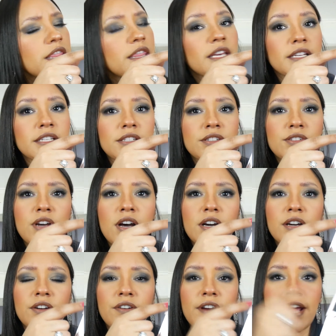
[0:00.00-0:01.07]
this
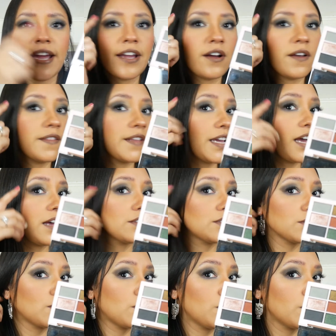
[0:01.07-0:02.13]
dark gray on the
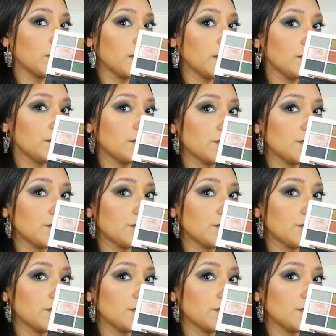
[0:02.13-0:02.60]
outer corners.